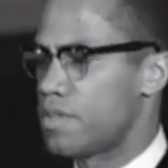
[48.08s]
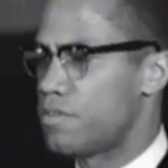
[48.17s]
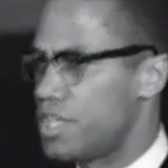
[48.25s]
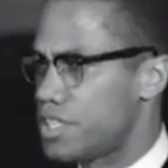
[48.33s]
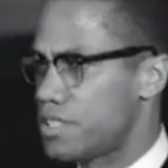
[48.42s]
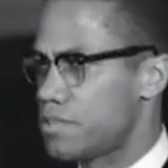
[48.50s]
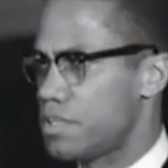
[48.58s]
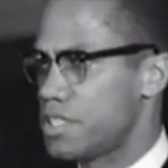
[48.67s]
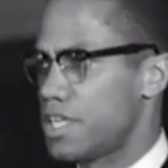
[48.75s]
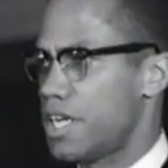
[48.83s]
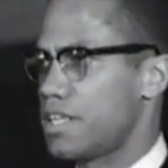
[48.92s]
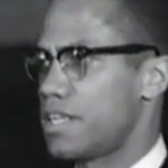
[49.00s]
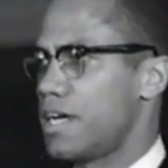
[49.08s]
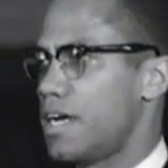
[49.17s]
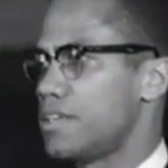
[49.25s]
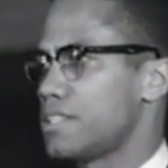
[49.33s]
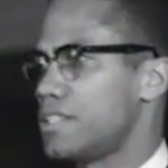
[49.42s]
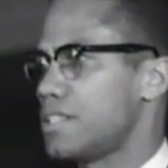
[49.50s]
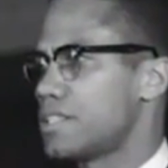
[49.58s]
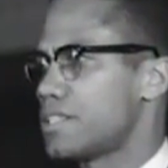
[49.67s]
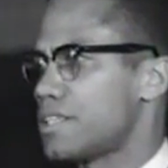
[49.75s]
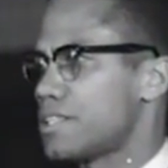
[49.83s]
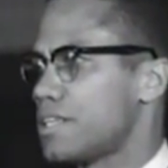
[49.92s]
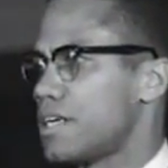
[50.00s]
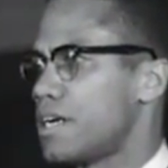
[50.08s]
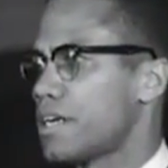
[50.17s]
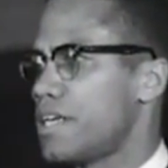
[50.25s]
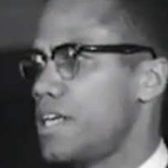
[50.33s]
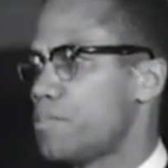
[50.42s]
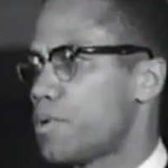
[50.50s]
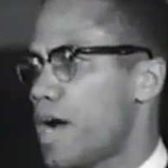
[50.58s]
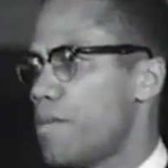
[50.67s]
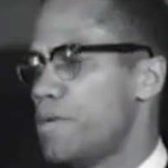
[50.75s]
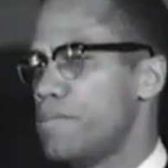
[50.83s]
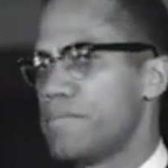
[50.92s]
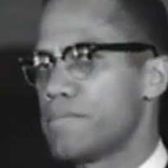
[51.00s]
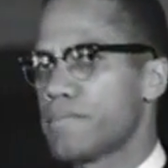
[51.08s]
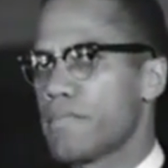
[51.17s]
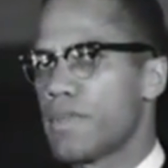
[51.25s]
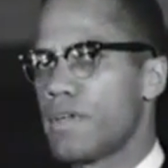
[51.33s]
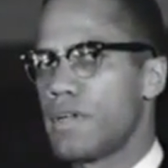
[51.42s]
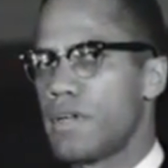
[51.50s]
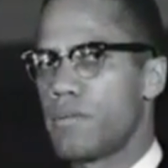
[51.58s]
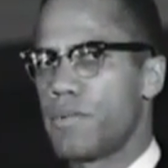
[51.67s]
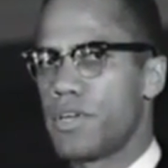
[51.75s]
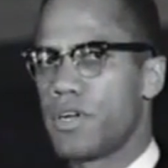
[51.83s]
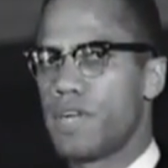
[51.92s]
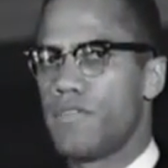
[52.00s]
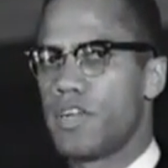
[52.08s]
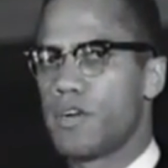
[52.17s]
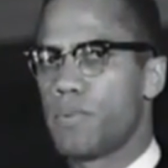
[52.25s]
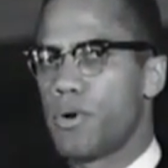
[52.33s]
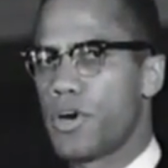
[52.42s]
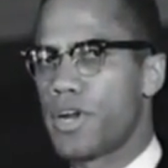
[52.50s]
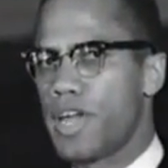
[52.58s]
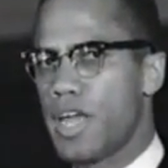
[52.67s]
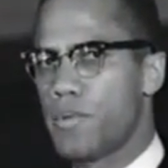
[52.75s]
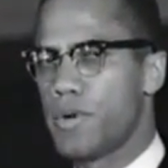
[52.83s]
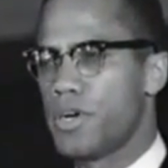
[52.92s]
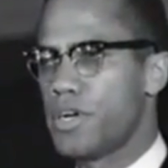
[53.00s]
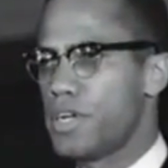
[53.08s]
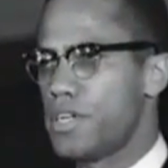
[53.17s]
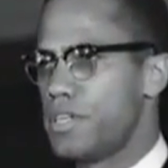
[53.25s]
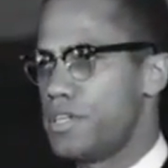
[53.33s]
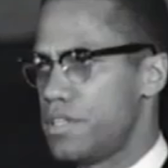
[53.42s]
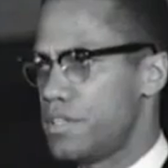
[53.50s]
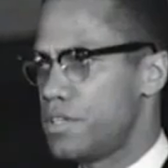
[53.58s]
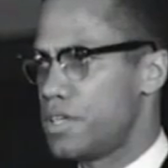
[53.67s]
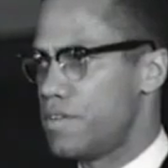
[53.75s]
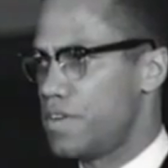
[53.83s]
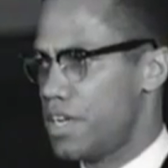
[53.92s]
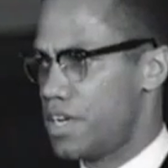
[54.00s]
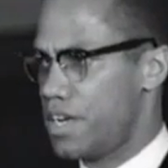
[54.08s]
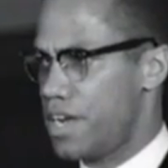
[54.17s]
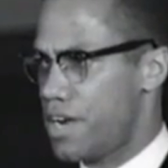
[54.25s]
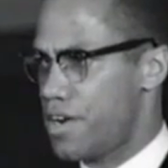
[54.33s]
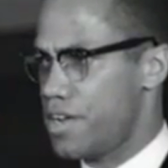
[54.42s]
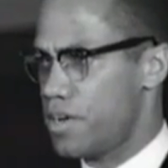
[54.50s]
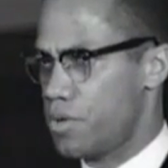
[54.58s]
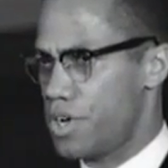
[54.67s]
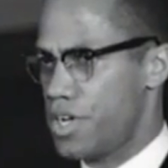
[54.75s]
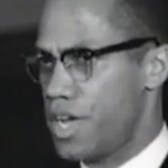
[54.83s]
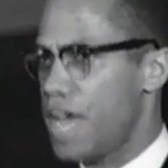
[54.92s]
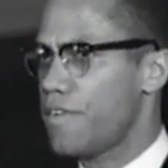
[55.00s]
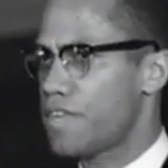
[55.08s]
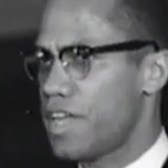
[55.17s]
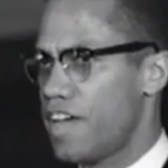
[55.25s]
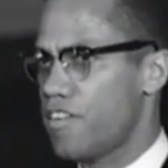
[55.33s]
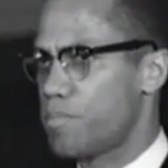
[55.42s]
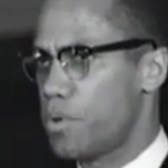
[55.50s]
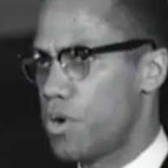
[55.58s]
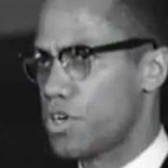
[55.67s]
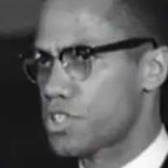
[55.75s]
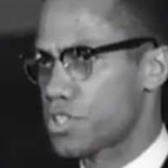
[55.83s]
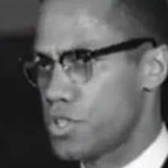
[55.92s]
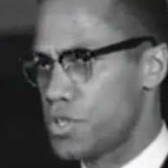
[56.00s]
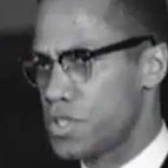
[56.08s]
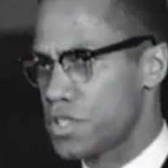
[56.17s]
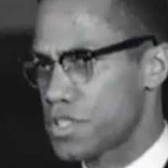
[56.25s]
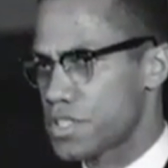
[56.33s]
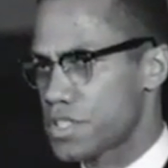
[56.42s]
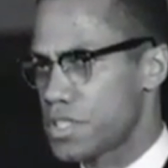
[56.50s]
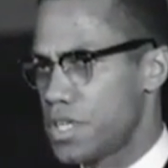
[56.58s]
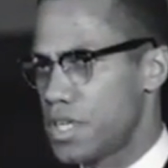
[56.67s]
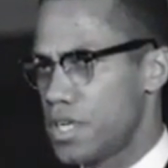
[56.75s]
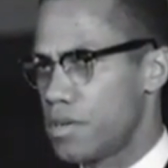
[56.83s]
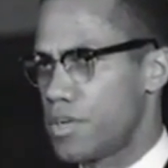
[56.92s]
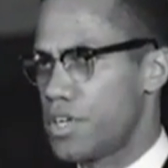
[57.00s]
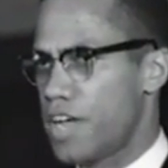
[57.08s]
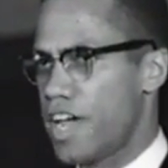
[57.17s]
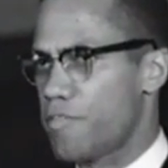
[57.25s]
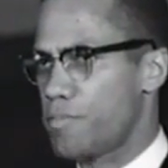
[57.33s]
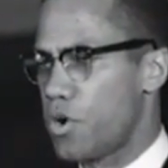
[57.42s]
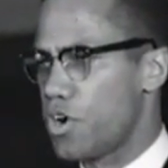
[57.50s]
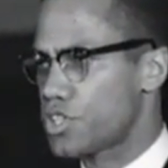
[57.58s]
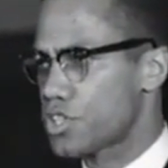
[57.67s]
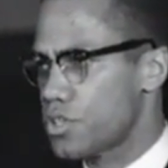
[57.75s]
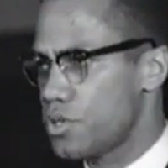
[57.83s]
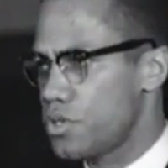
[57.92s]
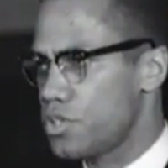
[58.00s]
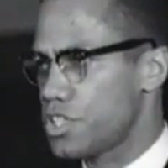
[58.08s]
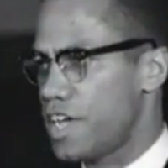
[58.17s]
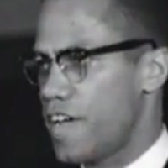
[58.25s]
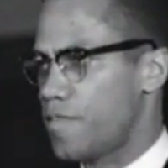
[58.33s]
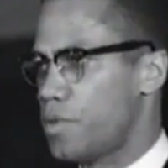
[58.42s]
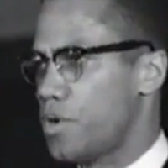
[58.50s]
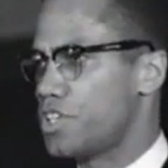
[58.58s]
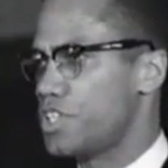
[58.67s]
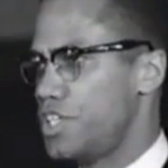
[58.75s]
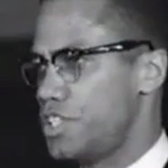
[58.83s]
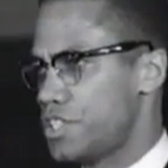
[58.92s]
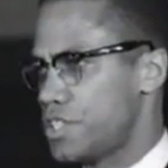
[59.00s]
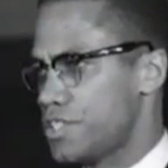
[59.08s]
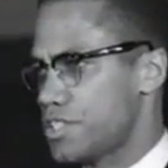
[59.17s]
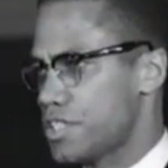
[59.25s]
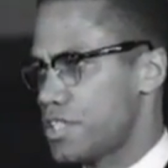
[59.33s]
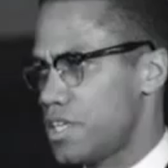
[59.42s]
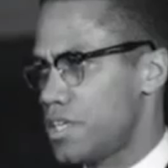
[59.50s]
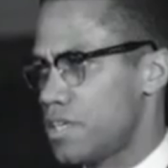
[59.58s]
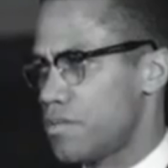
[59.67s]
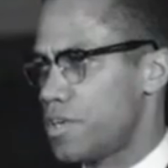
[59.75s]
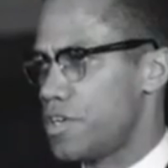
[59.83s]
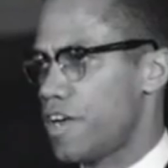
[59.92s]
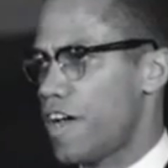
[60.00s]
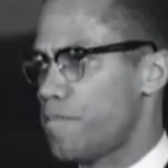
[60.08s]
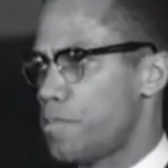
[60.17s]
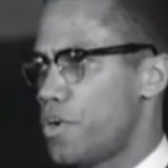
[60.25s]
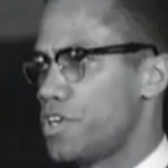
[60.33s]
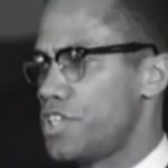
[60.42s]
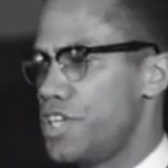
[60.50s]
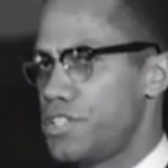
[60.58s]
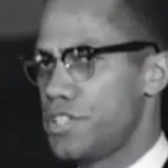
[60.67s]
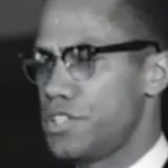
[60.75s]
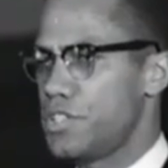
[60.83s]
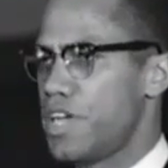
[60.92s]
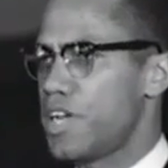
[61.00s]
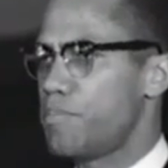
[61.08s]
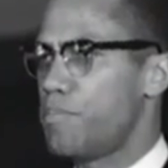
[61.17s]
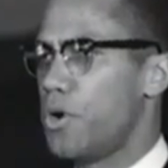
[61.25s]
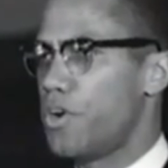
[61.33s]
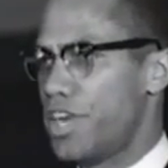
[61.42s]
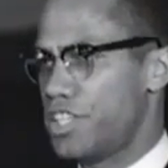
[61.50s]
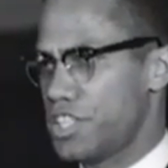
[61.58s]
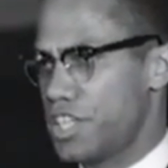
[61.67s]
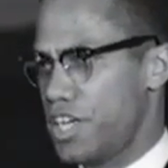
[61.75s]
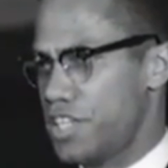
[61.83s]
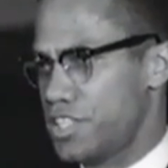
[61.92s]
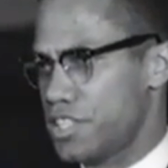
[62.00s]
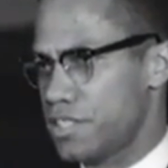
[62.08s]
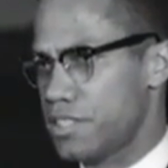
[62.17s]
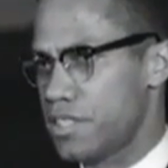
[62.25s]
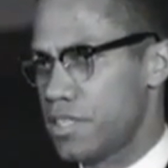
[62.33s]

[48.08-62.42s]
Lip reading: the reason we say that housing is such a key problem, when you live in a poor neighborhood, you're living in an area where you have to have poor schools. When you have poor schools, you have poor teachers. When you have poor teachers, you get a poor education.